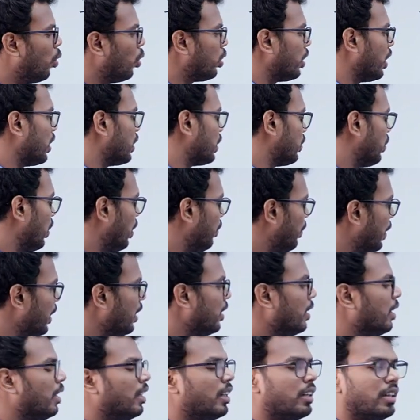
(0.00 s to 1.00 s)
Voters will be
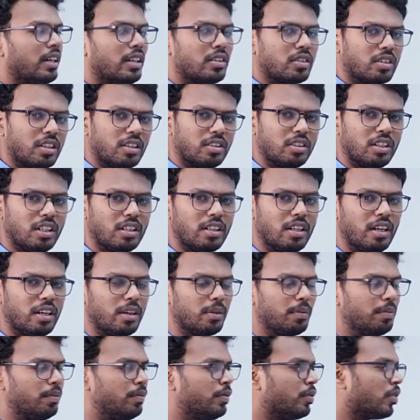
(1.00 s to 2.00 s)
discussing that.
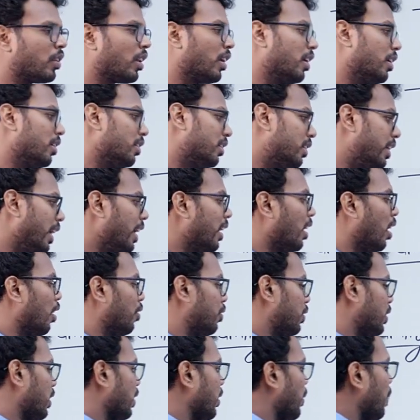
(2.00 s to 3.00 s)

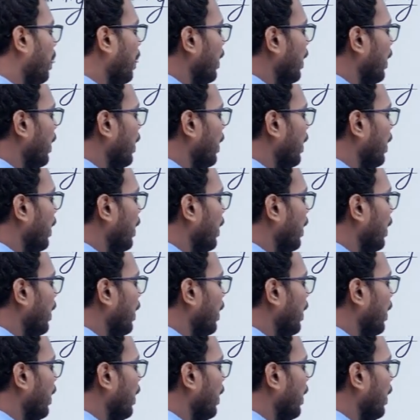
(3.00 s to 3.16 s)
Thereafter,